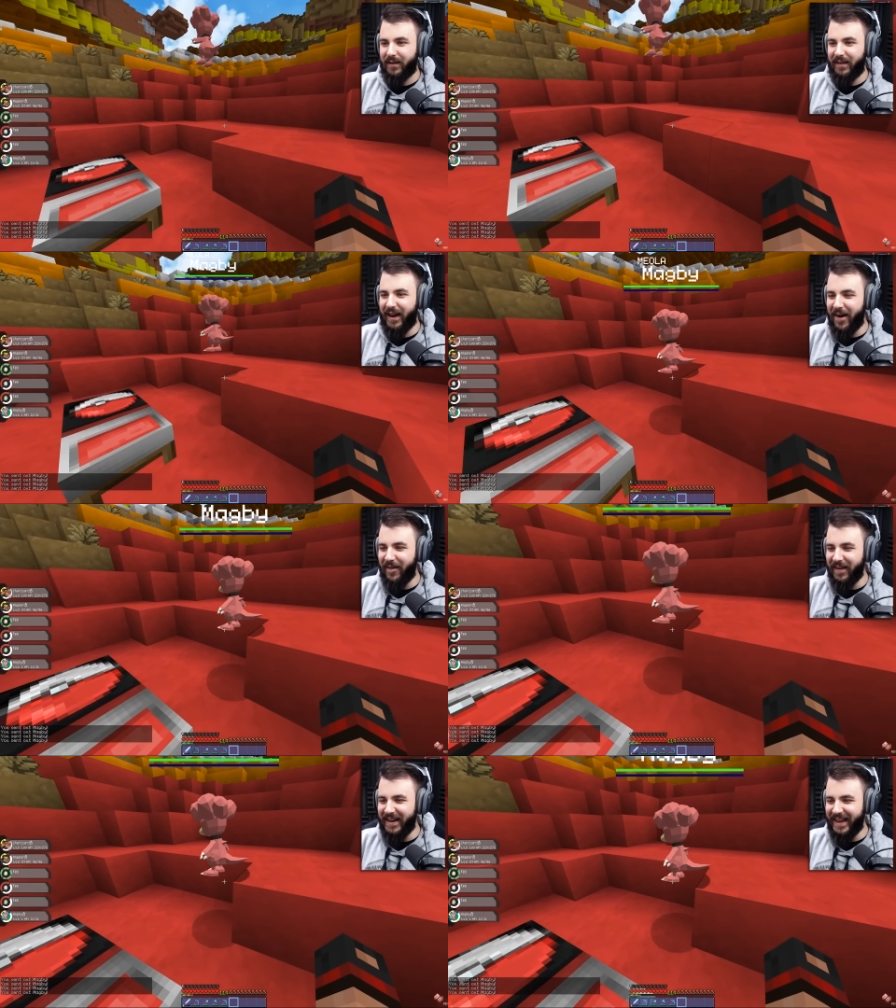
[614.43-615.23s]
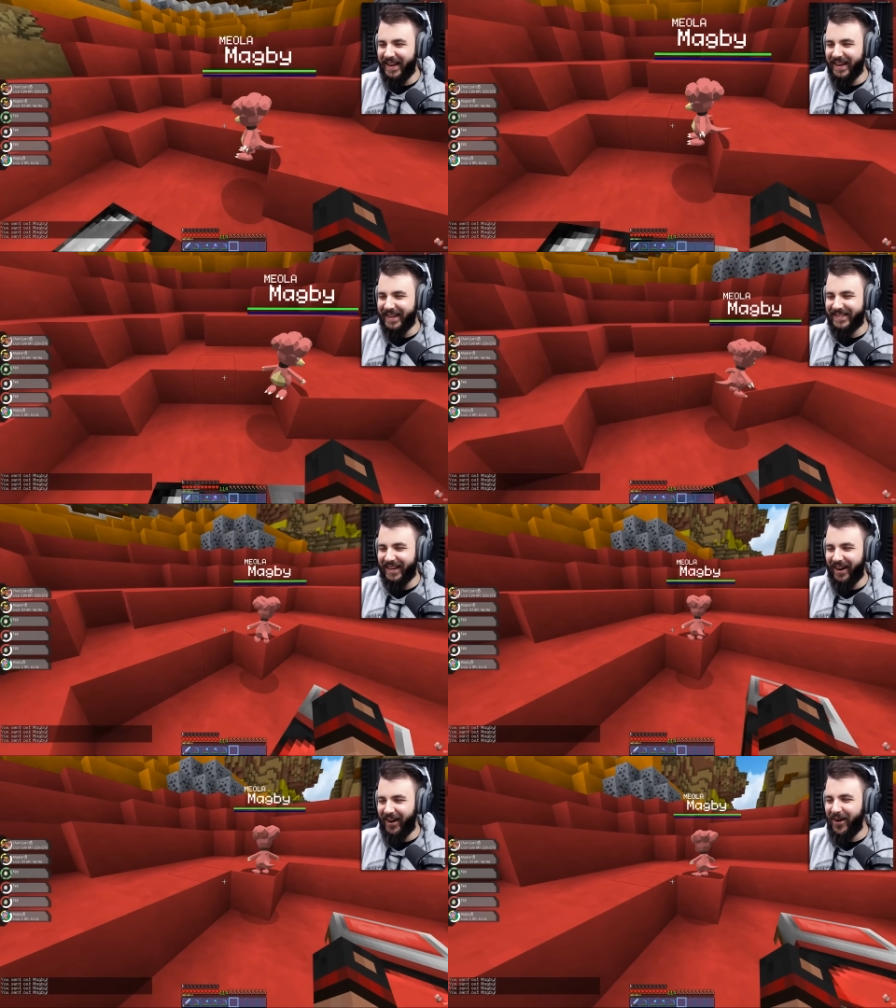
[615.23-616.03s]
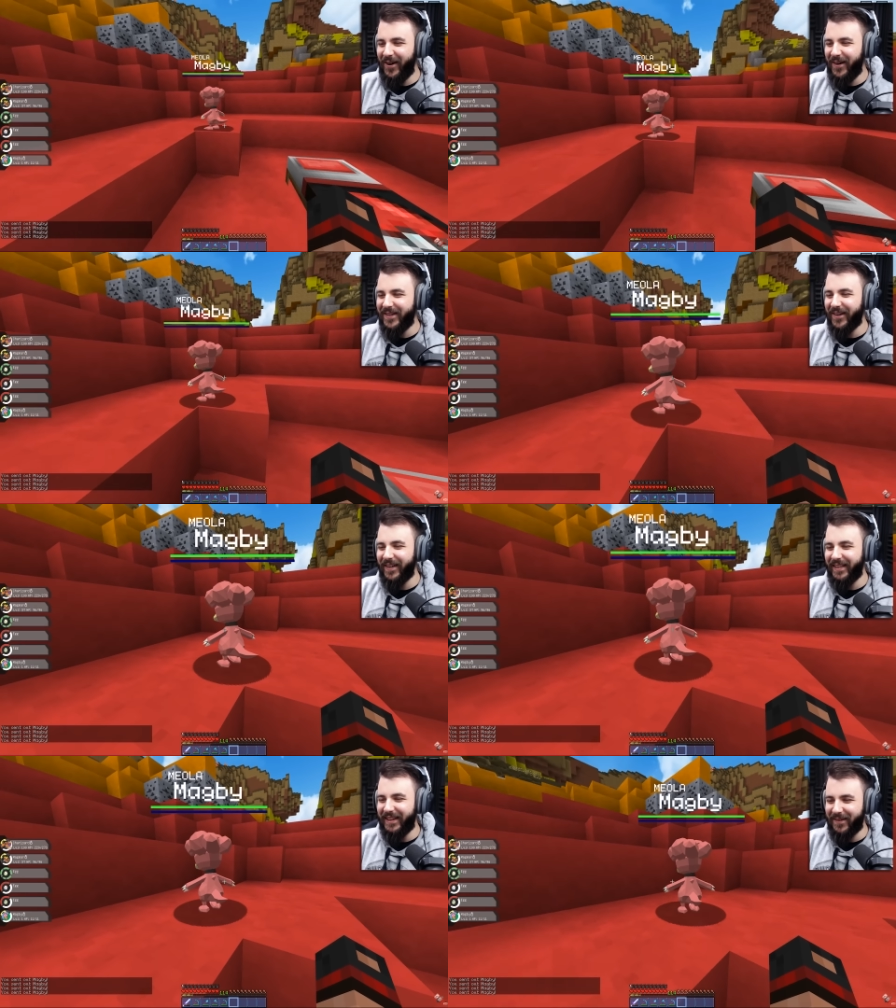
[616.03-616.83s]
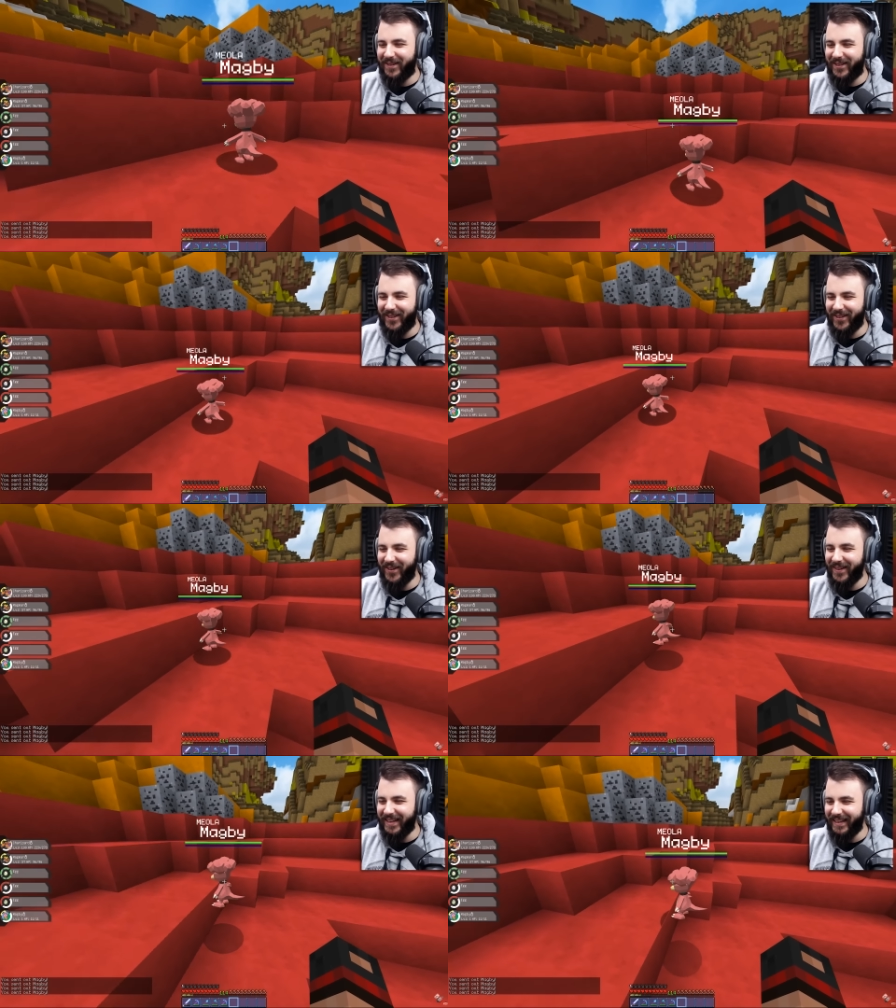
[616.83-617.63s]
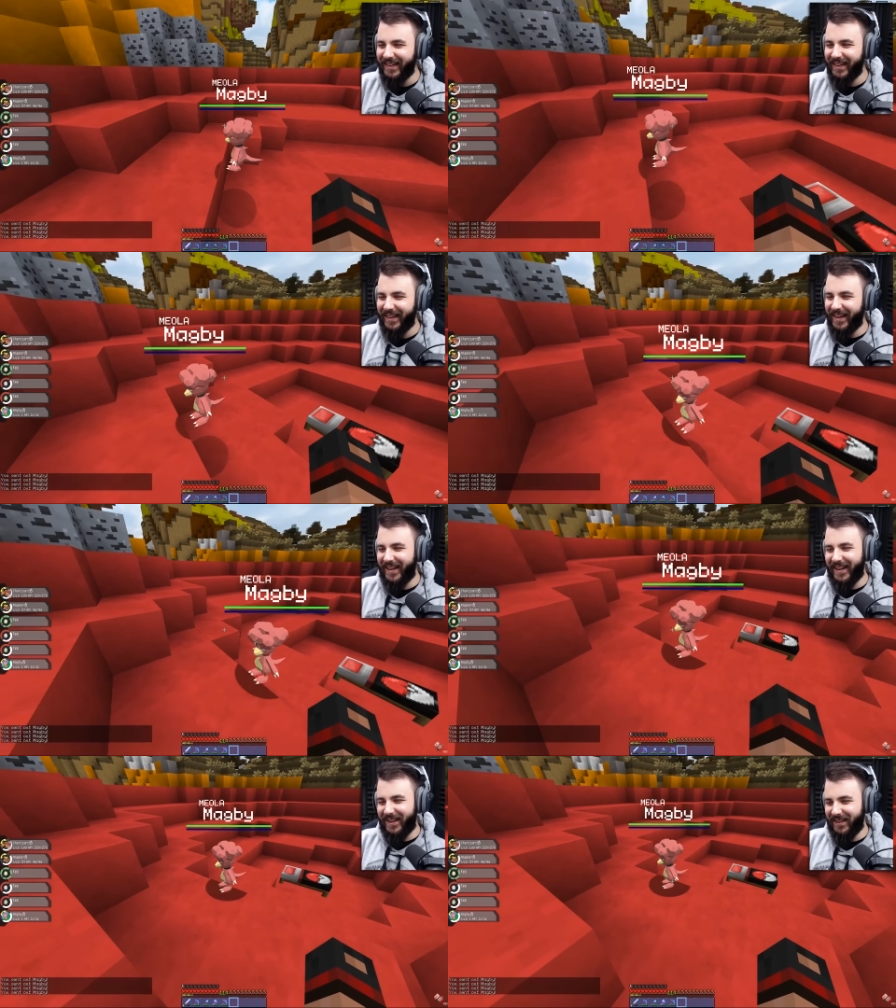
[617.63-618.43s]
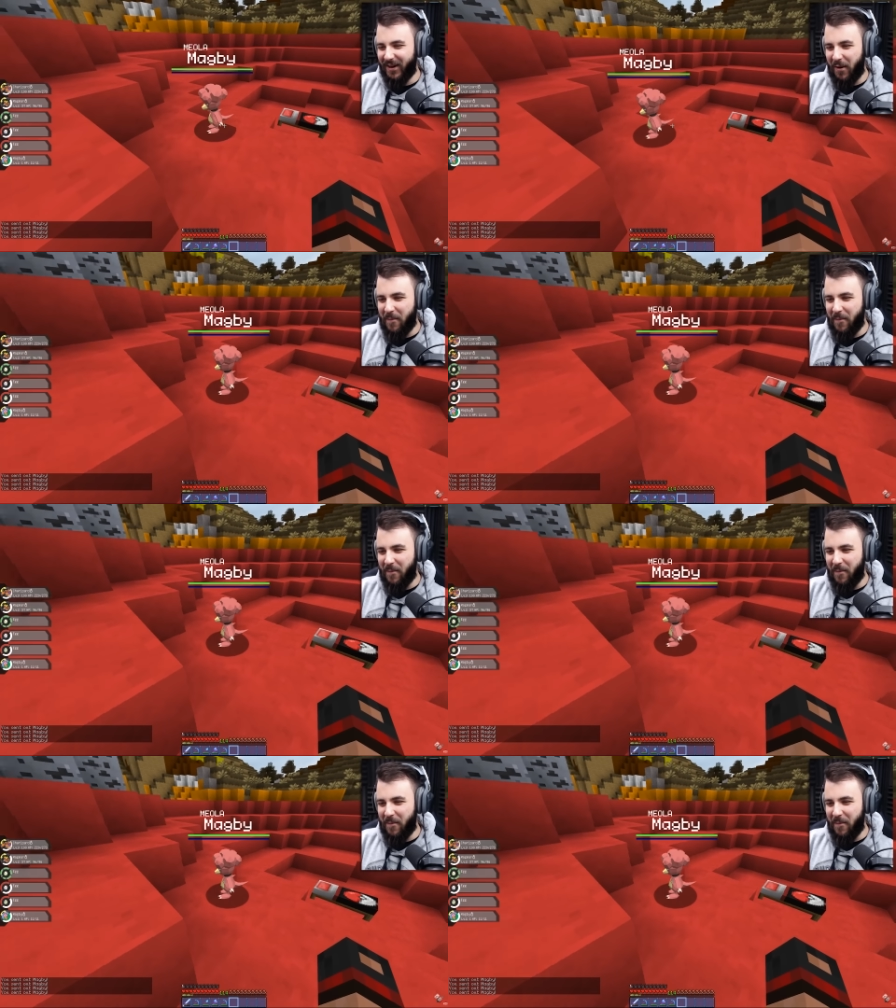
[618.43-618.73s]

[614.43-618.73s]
There he is. Oh, you're a little cutie. Little